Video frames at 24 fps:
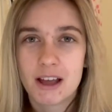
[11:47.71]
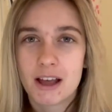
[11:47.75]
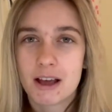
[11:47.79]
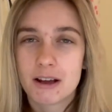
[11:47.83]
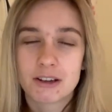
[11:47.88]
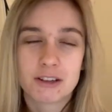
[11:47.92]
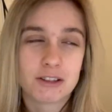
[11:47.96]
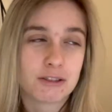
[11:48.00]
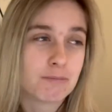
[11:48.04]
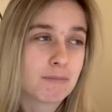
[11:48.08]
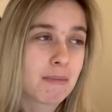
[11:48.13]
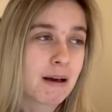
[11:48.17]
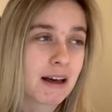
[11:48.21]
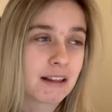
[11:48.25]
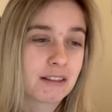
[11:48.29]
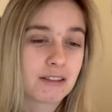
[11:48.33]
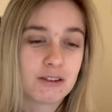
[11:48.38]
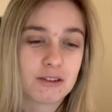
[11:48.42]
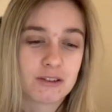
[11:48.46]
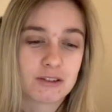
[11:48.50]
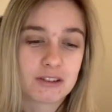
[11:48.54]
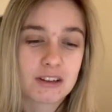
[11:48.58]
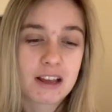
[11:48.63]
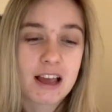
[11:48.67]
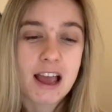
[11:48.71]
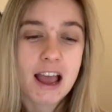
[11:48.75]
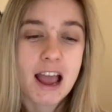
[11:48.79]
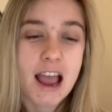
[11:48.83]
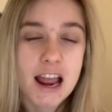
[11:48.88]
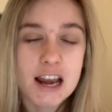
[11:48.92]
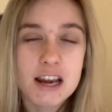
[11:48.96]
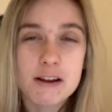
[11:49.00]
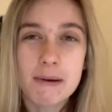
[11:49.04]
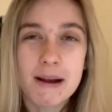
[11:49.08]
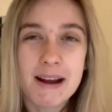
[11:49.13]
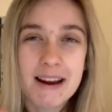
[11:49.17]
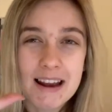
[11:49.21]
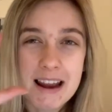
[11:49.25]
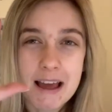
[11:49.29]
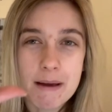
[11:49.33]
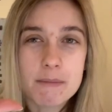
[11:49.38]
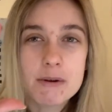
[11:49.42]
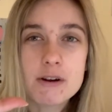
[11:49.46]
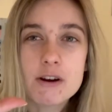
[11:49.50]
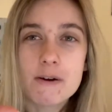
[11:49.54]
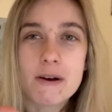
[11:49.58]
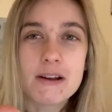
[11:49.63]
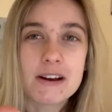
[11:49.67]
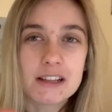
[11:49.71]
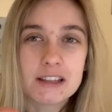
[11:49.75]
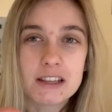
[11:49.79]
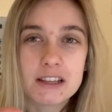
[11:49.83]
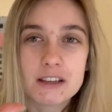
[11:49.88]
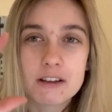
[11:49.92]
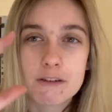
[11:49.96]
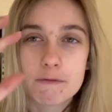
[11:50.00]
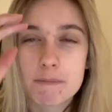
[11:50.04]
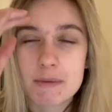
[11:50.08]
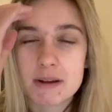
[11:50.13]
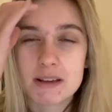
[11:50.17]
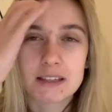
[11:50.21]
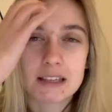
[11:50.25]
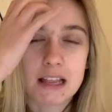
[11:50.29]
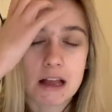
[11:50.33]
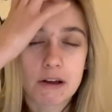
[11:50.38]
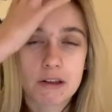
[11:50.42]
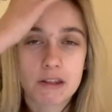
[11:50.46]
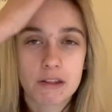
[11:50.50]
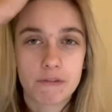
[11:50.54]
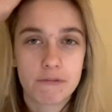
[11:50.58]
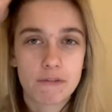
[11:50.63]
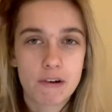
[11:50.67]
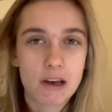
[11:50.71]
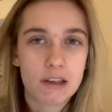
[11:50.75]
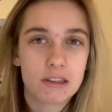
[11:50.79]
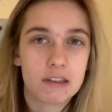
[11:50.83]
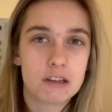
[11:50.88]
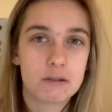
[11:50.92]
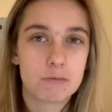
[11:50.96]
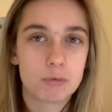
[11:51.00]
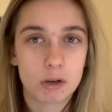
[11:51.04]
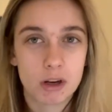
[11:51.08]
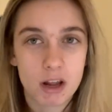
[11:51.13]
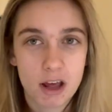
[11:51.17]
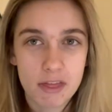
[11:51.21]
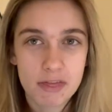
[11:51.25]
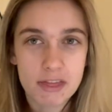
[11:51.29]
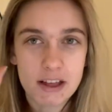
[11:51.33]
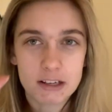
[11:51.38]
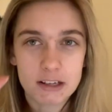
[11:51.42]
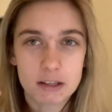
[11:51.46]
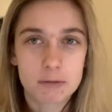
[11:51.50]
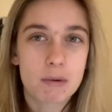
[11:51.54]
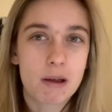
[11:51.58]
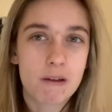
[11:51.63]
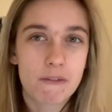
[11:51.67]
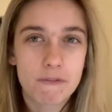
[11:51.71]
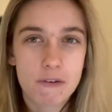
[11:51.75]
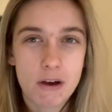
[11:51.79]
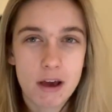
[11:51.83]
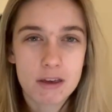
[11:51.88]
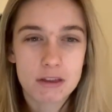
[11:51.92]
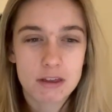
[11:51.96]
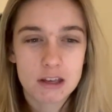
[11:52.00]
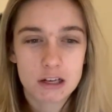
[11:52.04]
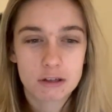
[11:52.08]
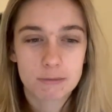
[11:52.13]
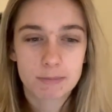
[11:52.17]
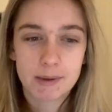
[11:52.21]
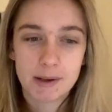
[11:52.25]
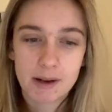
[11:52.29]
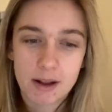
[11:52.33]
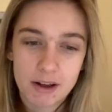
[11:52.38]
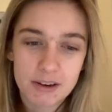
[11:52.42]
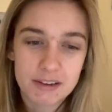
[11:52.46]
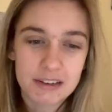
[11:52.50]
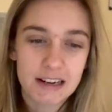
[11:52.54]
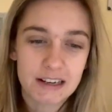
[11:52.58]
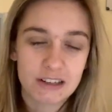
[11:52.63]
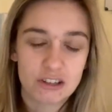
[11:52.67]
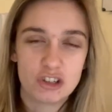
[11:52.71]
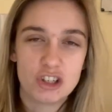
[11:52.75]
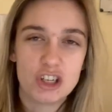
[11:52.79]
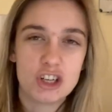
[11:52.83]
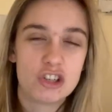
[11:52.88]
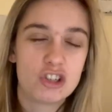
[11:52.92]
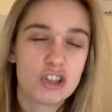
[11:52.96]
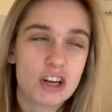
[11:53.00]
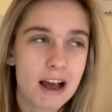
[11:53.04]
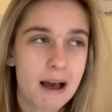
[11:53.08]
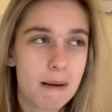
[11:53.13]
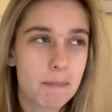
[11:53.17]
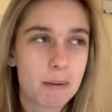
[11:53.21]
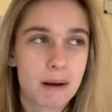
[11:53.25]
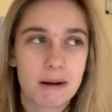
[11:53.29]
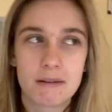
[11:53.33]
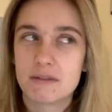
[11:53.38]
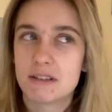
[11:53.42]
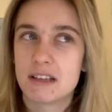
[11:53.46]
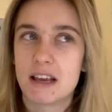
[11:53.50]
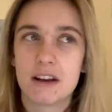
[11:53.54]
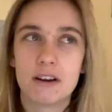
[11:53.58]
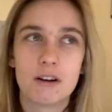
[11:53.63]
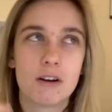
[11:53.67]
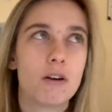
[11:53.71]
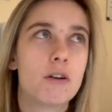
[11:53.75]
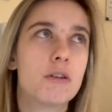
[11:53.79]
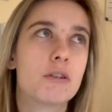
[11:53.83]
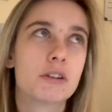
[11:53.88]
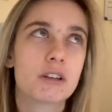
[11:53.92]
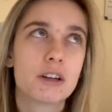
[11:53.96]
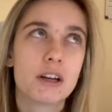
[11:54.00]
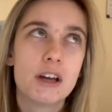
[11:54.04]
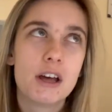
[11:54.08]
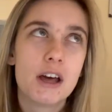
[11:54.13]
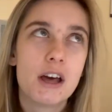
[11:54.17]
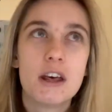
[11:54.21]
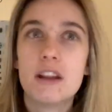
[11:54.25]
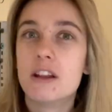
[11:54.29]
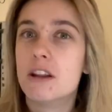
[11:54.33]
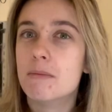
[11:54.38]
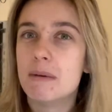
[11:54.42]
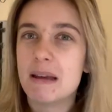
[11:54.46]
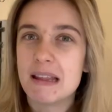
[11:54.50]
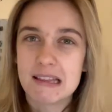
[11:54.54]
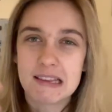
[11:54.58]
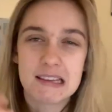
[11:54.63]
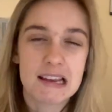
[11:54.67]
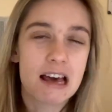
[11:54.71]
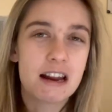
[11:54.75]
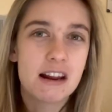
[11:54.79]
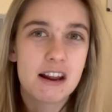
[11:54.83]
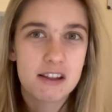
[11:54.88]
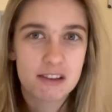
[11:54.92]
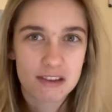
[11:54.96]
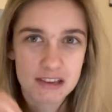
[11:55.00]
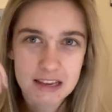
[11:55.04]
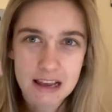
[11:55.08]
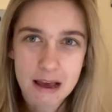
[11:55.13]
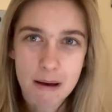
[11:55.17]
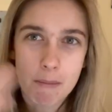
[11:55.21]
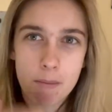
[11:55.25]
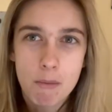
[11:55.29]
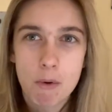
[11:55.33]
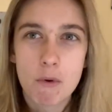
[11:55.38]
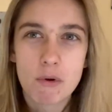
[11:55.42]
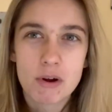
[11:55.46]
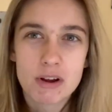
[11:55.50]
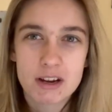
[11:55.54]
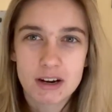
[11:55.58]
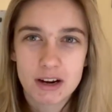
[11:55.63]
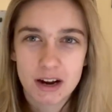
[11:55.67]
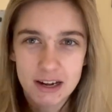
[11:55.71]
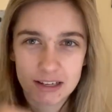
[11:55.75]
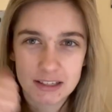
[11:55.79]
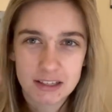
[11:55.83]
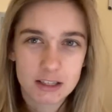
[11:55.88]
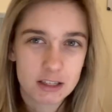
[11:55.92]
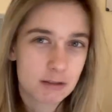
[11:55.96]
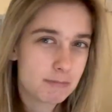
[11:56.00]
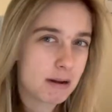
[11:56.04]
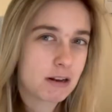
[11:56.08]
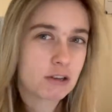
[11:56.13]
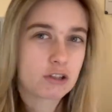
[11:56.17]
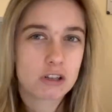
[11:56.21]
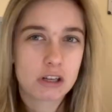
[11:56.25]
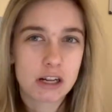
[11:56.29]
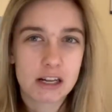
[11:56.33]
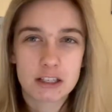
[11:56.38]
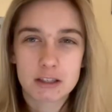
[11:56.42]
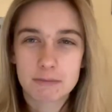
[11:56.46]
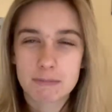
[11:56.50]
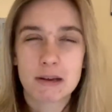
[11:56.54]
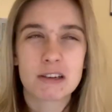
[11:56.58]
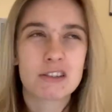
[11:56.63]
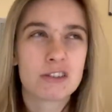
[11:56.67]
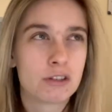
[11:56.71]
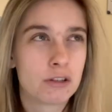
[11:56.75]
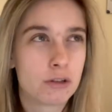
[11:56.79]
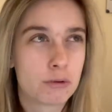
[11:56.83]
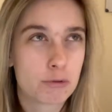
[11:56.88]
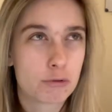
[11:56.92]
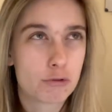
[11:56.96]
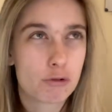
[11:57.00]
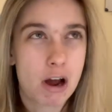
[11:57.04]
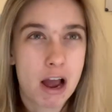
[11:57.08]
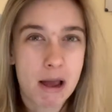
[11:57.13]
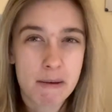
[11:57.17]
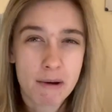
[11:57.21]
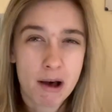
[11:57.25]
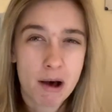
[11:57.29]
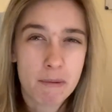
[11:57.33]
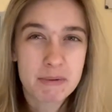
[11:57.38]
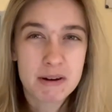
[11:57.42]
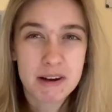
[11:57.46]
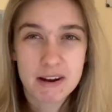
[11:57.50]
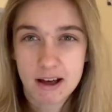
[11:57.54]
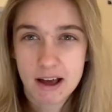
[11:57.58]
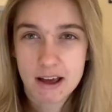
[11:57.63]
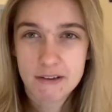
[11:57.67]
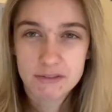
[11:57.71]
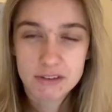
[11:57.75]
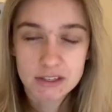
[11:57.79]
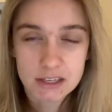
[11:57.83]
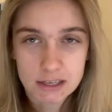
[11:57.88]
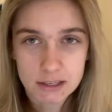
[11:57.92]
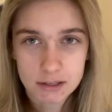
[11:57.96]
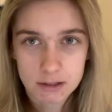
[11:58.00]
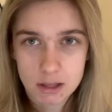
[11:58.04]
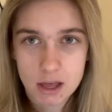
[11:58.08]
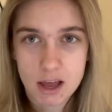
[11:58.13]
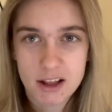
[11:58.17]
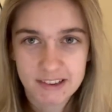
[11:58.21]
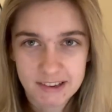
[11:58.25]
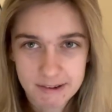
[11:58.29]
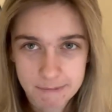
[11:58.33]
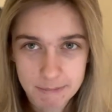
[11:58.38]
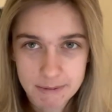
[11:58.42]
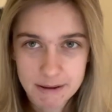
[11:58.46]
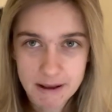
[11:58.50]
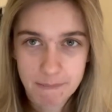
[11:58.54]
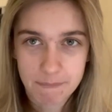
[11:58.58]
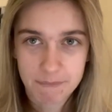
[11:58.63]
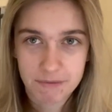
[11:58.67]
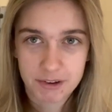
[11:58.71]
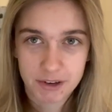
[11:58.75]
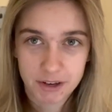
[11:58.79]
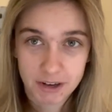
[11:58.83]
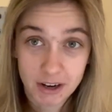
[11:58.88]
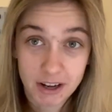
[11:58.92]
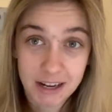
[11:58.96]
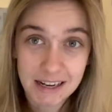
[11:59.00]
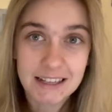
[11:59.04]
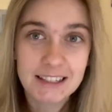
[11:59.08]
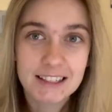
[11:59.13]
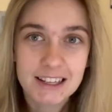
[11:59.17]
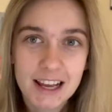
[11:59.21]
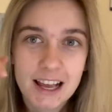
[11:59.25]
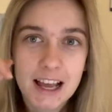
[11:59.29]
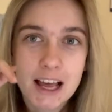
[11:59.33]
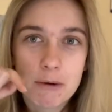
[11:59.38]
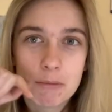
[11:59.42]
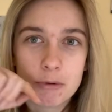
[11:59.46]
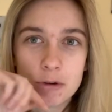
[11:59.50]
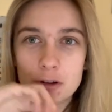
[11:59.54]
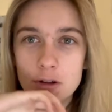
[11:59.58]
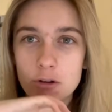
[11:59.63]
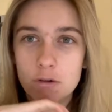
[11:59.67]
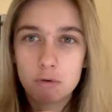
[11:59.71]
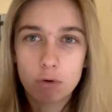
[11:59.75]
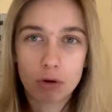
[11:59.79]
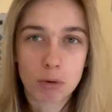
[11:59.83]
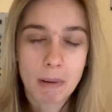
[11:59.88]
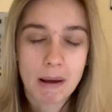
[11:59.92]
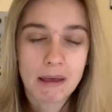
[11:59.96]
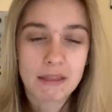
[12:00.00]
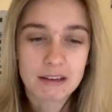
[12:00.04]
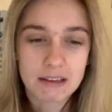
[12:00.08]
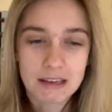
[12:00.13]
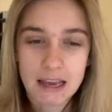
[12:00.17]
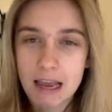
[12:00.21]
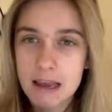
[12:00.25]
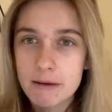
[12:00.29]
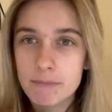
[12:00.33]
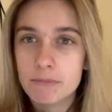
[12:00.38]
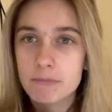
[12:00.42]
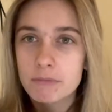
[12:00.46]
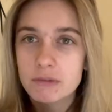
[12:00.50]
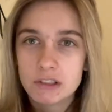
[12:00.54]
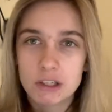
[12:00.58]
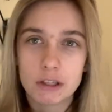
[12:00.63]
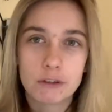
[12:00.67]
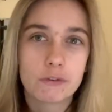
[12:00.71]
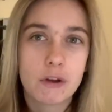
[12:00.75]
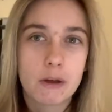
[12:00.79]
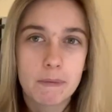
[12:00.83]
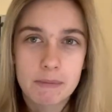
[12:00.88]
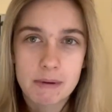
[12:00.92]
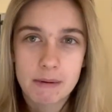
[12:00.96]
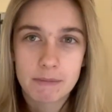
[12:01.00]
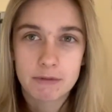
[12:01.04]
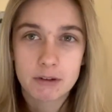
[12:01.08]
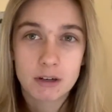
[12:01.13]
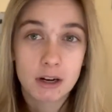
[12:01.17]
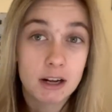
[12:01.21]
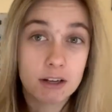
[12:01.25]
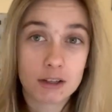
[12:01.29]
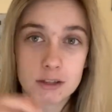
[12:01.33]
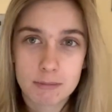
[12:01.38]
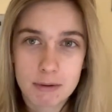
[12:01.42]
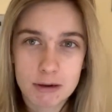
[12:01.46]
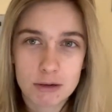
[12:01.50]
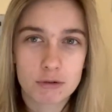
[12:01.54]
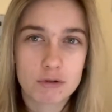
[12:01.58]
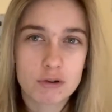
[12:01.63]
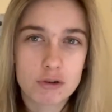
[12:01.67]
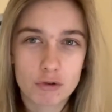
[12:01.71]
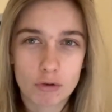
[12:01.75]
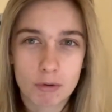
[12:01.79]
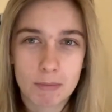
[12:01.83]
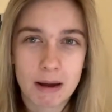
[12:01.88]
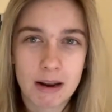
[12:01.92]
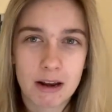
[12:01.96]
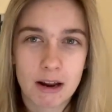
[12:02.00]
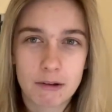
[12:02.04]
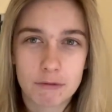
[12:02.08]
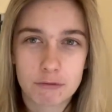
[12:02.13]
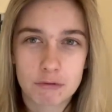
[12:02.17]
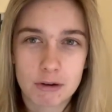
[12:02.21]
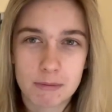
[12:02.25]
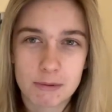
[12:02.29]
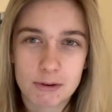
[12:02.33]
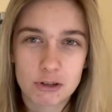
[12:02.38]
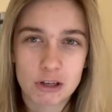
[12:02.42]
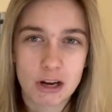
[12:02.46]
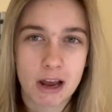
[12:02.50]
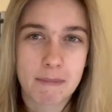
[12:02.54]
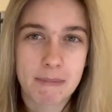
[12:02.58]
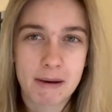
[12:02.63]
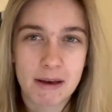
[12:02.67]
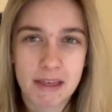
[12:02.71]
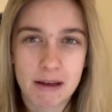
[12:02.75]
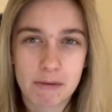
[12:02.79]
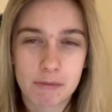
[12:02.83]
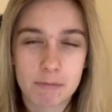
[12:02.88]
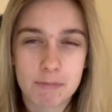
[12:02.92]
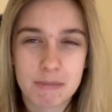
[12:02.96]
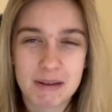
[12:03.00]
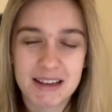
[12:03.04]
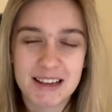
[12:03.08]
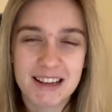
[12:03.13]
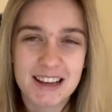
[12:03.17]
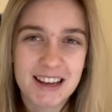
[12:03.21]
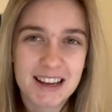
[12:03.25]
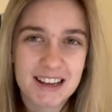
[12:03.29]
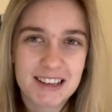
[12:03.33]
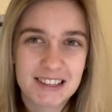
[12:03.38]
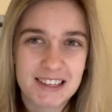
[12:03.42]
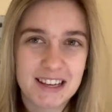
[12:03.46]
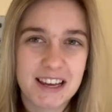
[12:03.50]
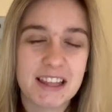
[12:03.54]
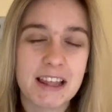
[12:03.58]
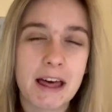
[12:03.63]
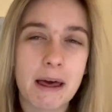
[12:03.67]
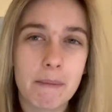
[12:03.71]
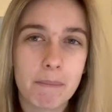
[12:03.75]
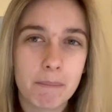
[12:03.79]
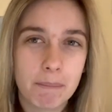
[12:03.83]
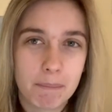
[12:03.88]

Because madness. Anyway, let me know anything you've missed out on the five things we learned. That's my five things we learned and chit-chat about Ten Hag, the mentality and more at United. Smash a like, smash a subscribe. I'll be live 6:30 p.m. tonight. We're going to talk about the game 6:30 p.m. tonight. So make sure you join my live stream and chat about that with me. See you then.